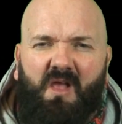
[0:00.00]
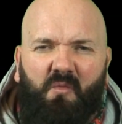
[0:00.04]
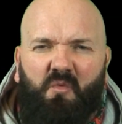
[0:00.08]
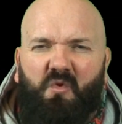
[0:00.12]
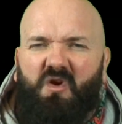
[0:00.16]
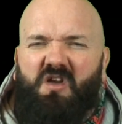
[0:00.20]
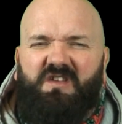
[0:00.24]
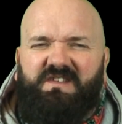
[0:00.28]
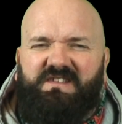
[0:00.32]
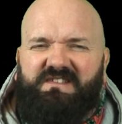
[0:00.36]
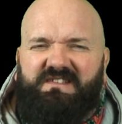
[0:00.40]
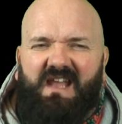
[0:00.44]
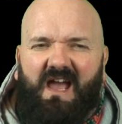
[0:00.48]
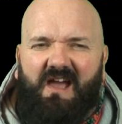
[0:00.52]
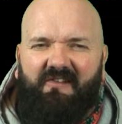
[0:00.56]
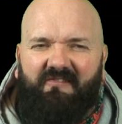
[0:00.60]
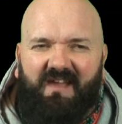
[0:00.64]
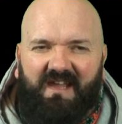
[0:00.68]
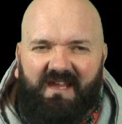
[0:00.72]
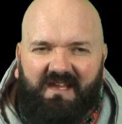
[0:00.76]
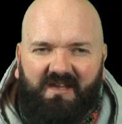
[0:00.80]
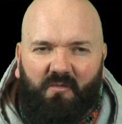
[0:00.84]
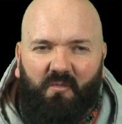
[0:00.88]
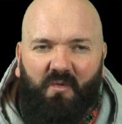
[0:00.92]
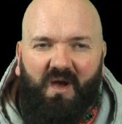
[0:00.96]
Where's
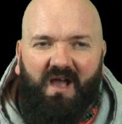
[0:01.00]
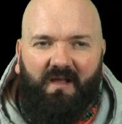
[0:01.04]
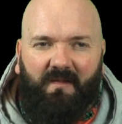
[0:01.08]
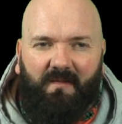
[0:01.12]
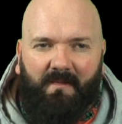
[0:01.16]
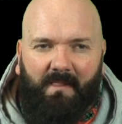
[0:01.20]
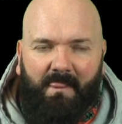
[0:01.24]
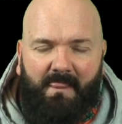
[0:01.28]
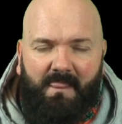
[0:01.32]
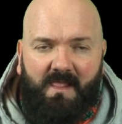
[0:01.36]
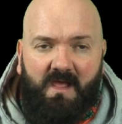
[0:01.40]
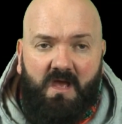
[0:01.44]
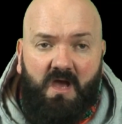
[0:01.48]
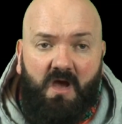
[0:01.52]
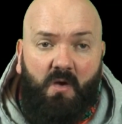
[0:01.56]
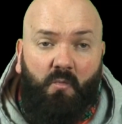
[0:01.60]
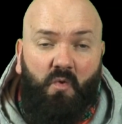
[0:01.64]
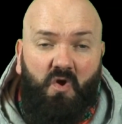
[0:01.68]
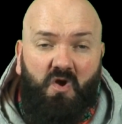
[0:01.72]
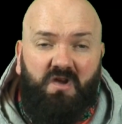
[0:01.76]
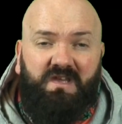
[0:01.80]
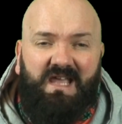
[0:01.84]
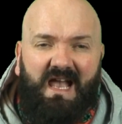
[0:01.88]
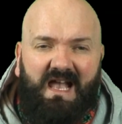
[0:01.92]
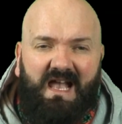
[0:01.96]
Derek? Well, work